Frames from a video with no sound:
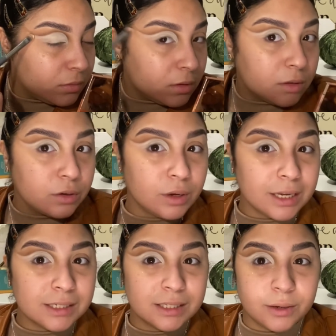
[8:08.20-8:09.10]
Do you
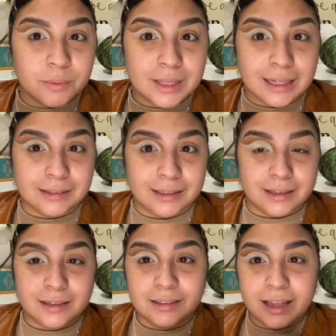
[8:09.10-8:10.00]
guys see what that
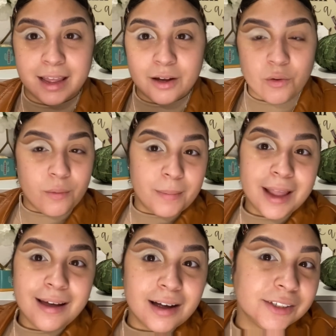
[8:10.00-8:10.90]
did? Like, oh my
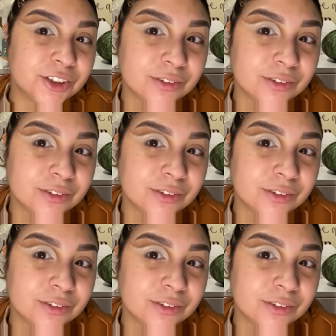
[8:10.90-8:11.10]
gosh.